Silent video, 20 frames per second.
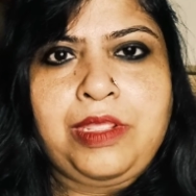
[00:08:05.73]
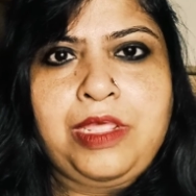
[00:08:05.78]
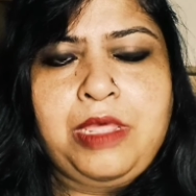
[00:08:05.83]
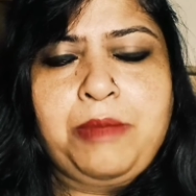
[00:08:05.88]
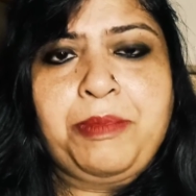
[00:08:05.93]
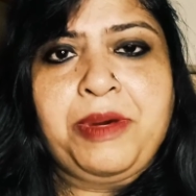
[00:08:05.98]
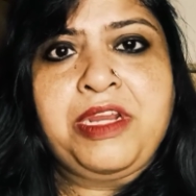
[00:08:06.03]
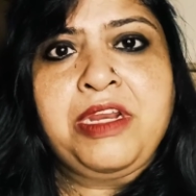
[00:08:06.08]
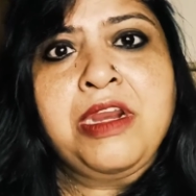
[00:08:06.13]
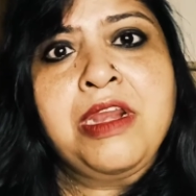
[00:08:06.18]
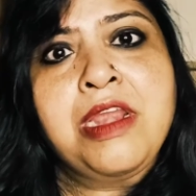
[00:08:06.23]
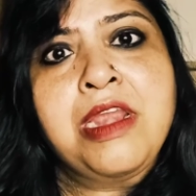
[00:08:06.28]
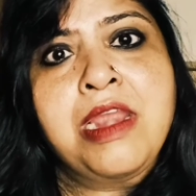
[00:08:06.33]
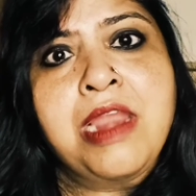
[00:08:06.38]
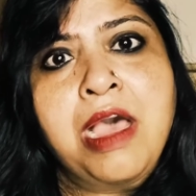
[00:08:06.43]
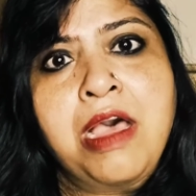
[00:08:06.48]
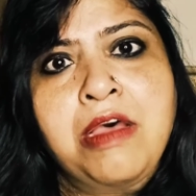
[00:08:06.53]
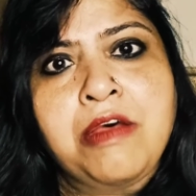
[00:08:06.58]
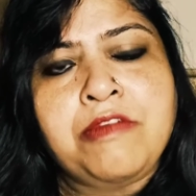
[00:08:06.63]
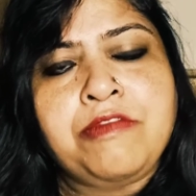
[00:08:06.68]
But her
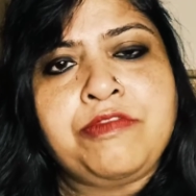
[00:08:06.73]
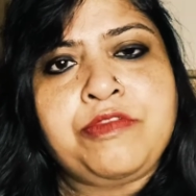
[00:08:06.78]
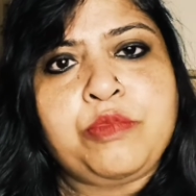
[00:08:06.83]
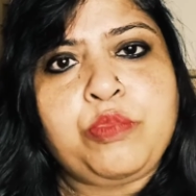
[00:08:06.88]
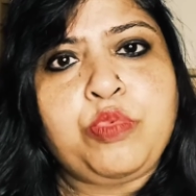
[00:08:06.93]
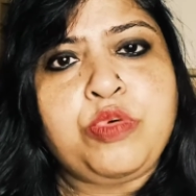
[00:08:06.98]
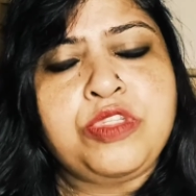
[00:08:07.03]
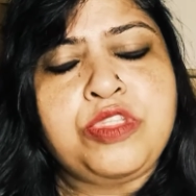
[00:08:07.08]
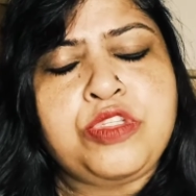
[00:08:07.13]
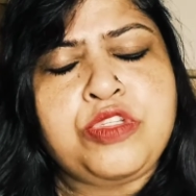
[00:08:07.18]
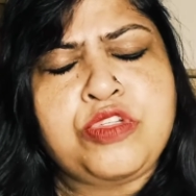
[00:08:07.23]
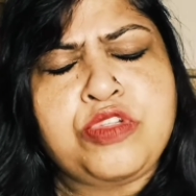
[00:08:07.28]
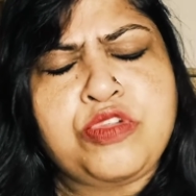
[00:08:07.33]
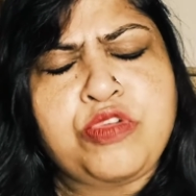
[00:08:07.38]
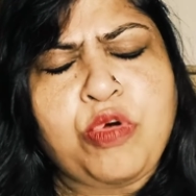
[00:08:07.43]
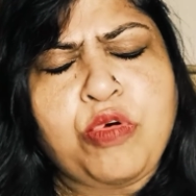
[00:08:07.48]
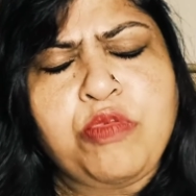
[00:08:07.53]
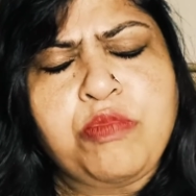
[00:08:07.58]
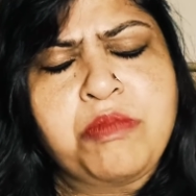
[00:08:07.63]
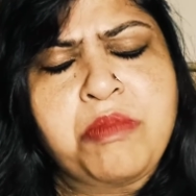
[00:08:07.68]
love was
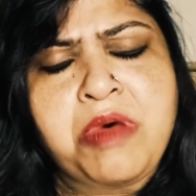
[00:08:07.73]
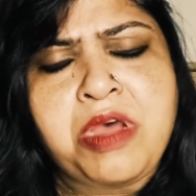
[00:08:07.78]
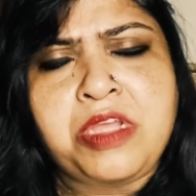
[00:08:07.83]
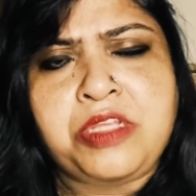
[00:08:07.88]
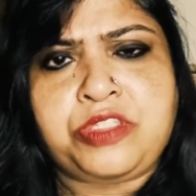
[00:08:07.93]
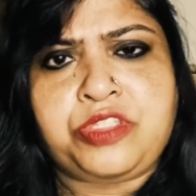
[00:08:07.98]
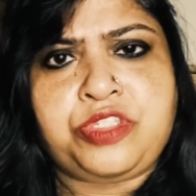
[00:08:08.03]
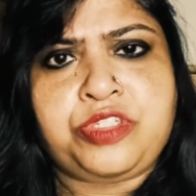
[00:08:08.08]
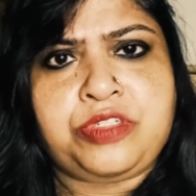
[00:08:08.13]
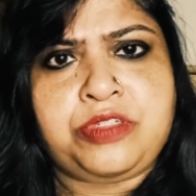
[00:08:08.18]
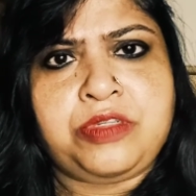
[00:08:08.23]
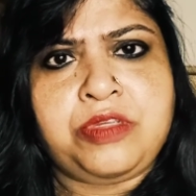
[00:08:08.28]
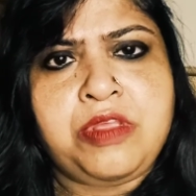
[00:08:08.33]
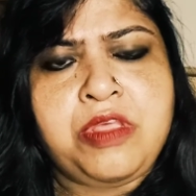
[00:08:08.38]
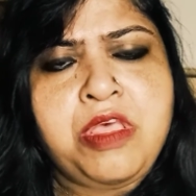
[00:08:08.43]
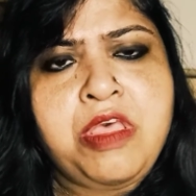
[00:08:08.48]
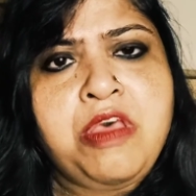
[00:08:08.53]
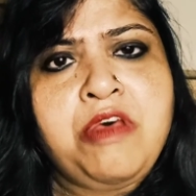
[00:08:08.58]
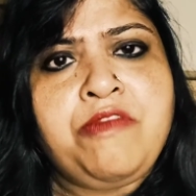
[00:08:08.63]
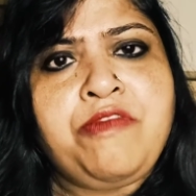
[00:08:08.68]
so much
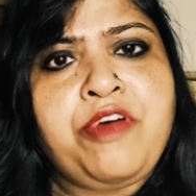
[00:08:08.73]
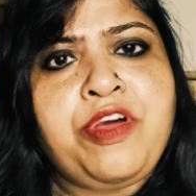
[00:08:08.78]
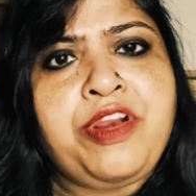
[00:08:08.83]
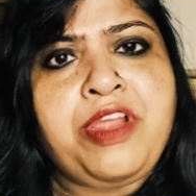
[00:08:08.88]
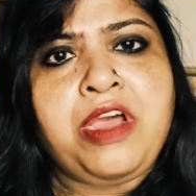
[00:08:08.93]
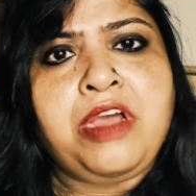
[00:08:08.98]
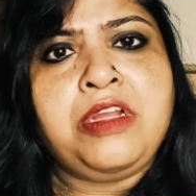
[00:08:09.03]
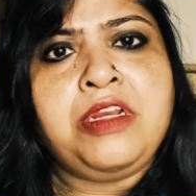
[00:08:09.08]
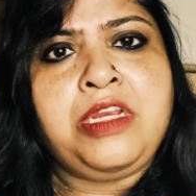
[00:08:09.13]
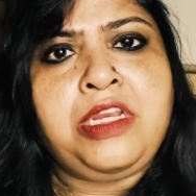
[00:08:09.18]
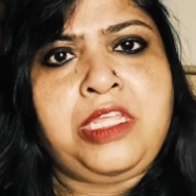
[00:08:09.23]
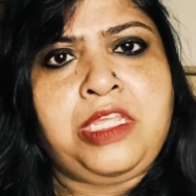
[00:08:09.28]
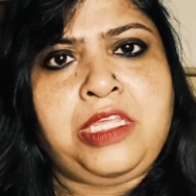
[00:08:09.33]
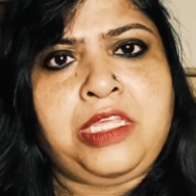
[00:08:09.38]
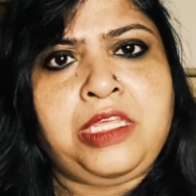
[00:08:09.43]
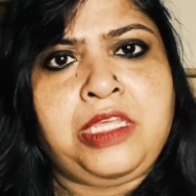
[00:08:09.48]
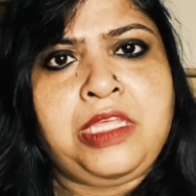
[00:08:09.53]
for Agni,